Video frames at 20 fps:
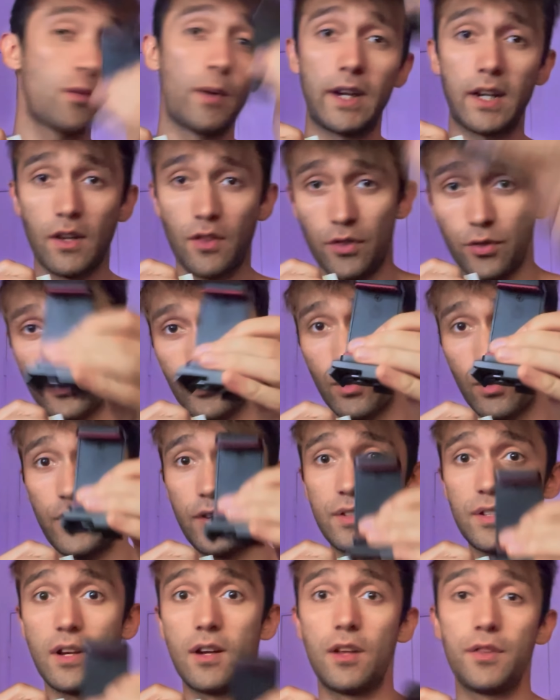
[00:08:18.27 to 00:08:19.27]
I can throw
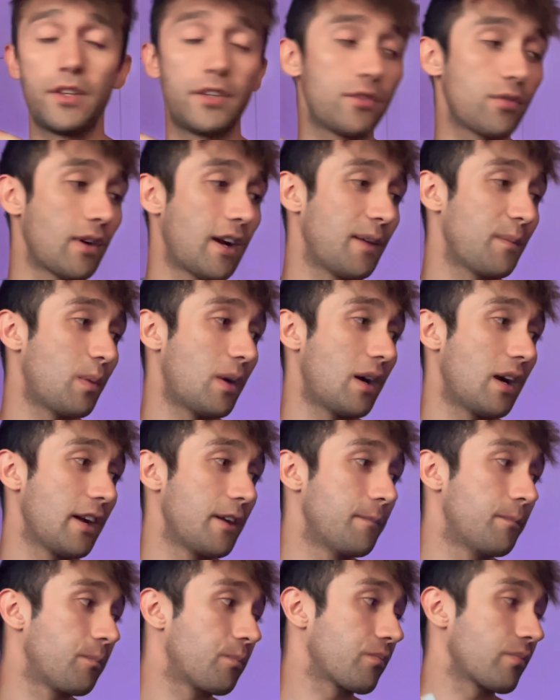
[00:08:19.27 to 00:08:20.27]
this on the tripod
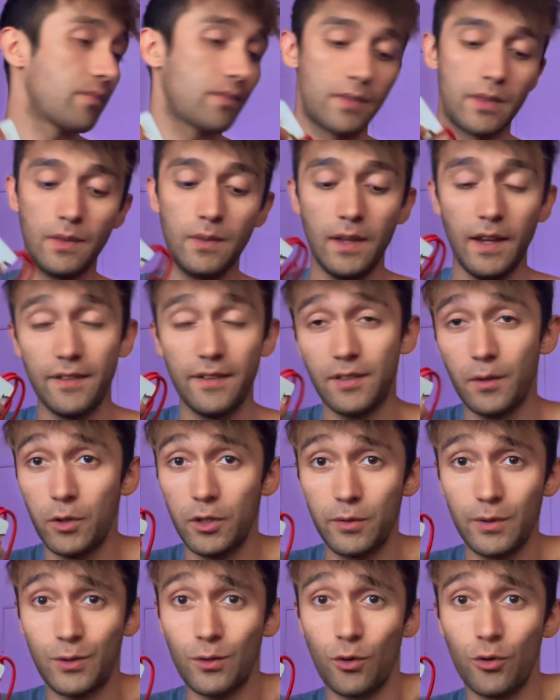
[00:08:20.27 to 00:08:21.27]
in case I want
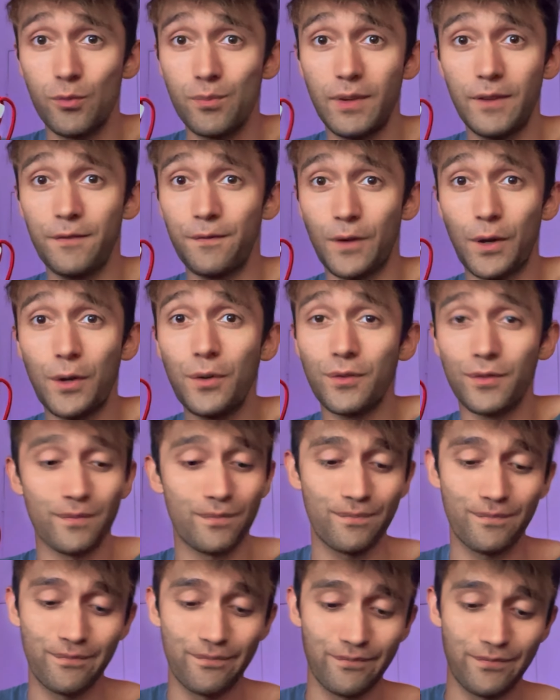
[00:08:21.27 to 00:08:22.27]
to record with my phone.
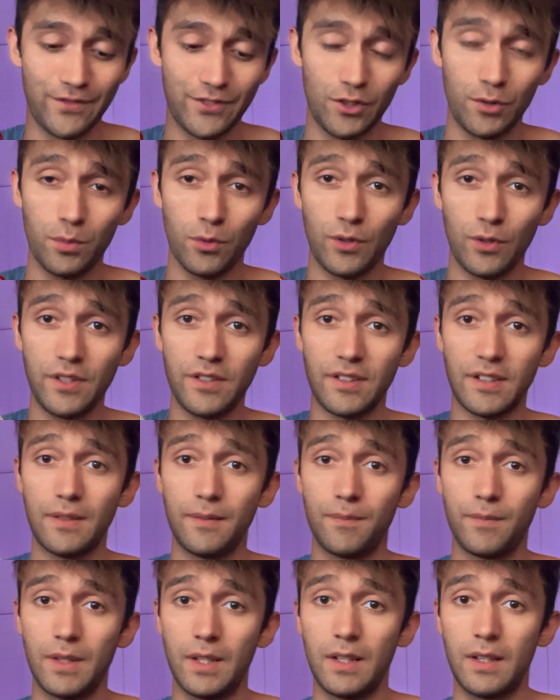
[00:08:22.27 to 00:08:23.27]
Super easy.
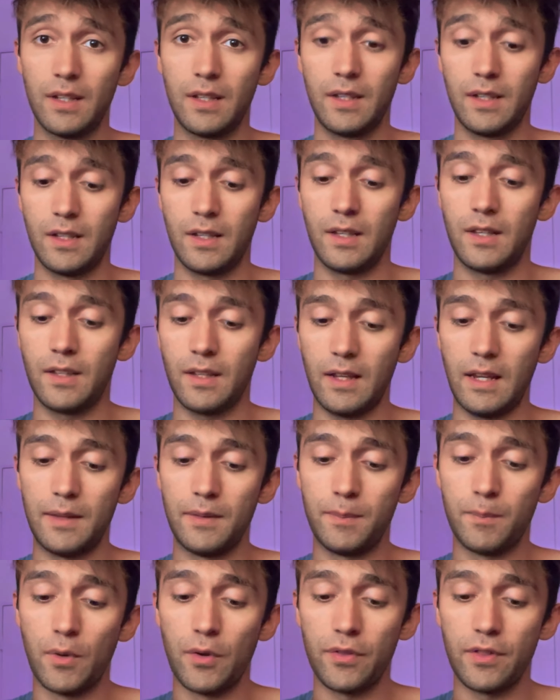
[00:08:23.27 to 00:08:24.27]

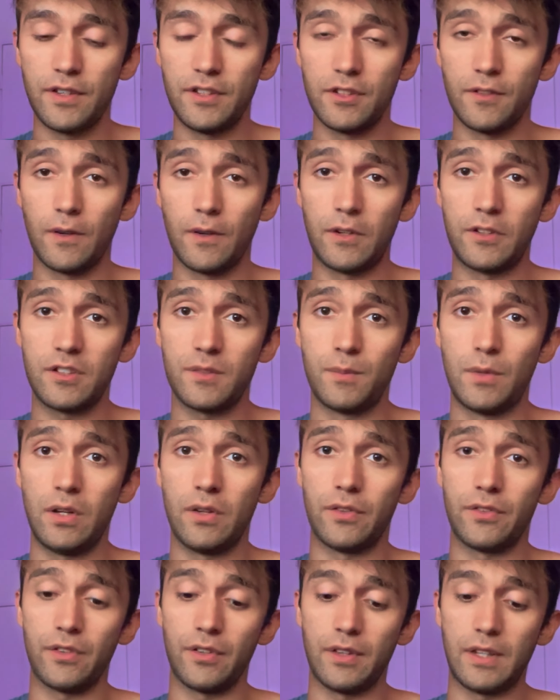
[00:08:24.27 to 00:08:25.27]
And both these are very
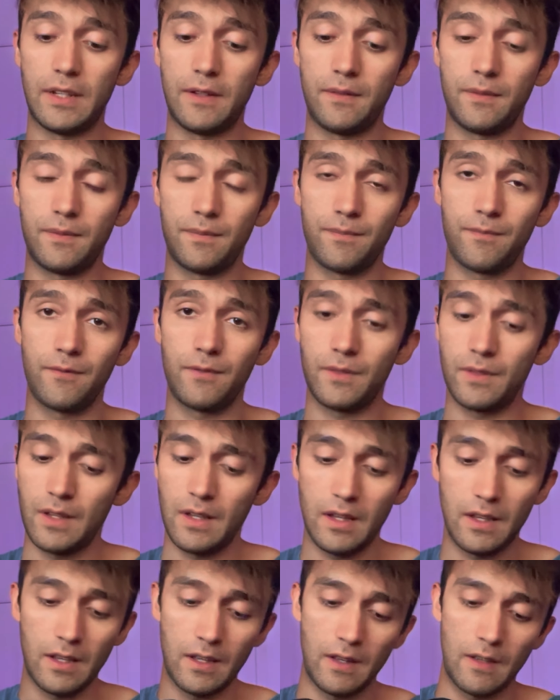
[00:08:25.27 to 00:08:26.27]
small, so they
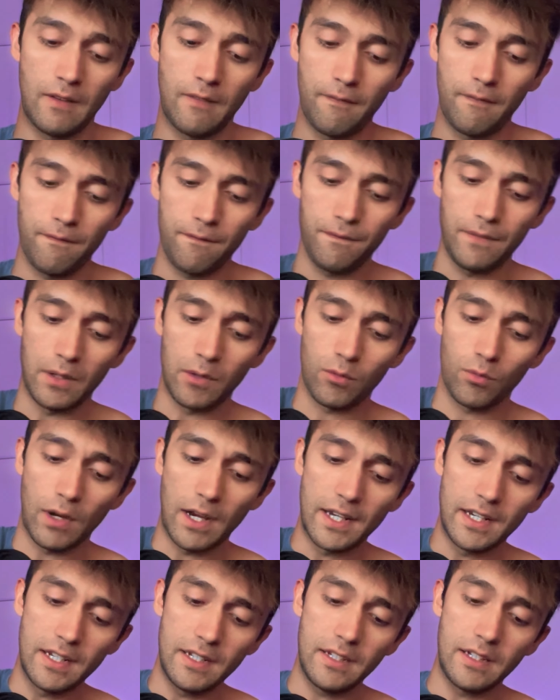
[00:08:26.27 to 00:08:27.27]
fit
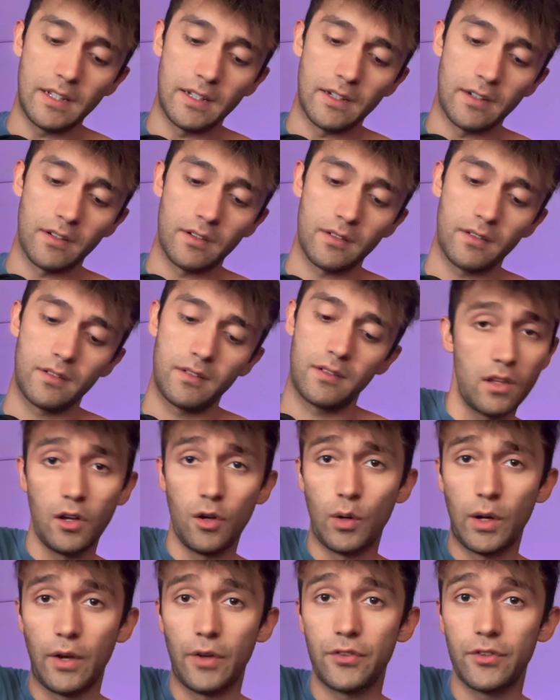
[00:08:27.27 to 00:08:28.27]
right in here.
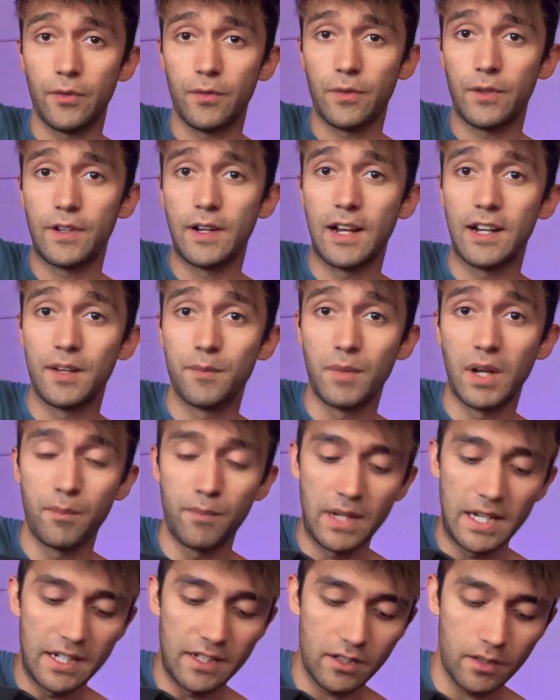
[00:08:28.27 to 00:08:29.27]
Oh, I also forgot in my
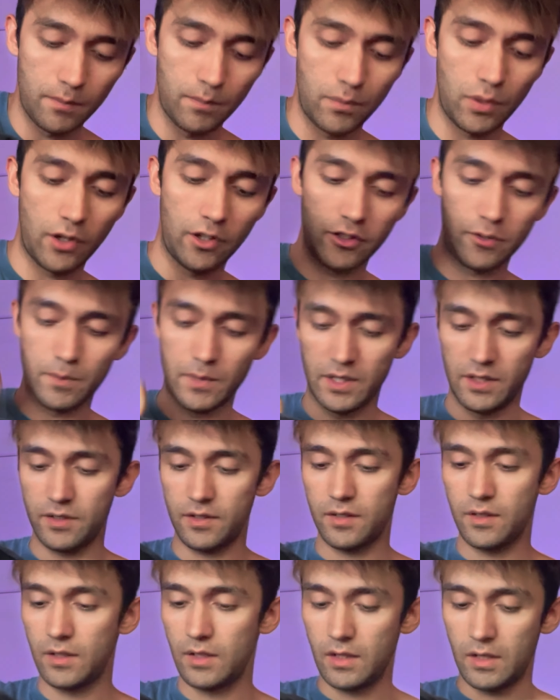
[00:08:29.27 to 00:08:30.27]
main compartment,
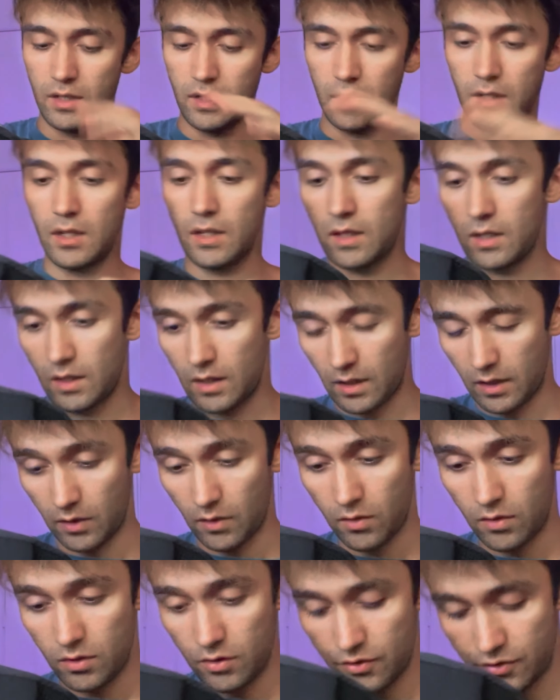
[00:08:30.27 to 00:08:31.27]
I
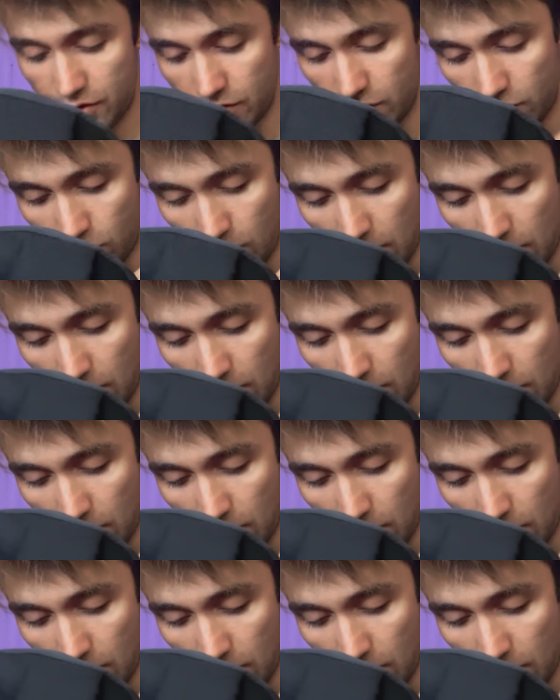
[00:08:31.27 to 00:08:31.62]
also